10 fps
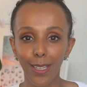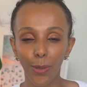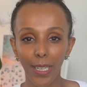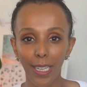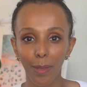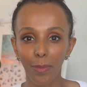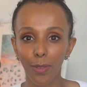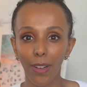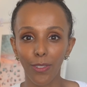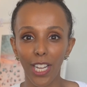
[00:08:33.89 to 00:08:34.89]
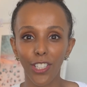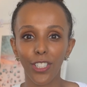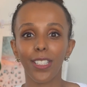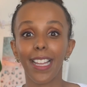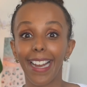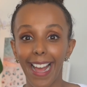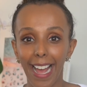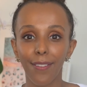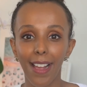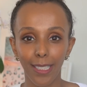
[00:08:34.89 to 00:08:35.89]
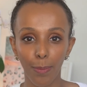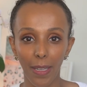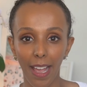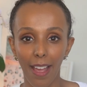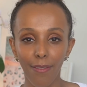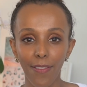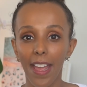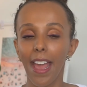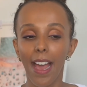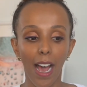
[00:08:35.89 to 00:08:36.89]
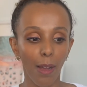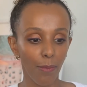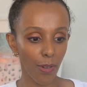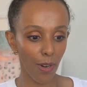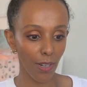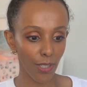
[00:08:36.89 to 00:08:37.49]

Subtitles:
creams, foundations that have SPF. There are